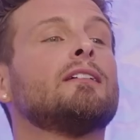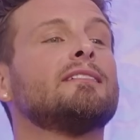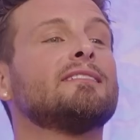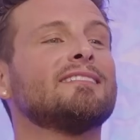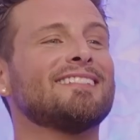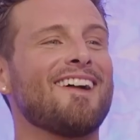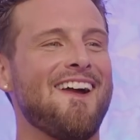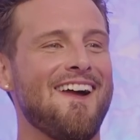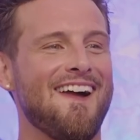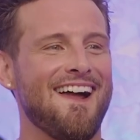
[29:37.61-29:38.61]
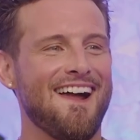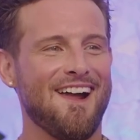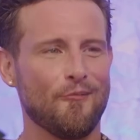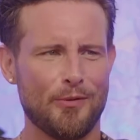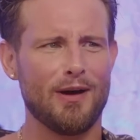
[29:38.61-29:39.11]
the kids.
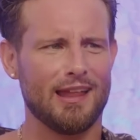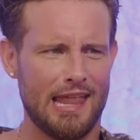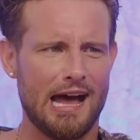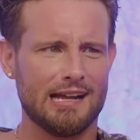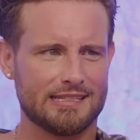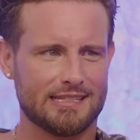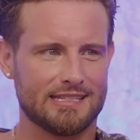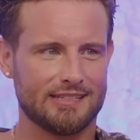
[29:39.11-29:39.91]
How many kids do you want?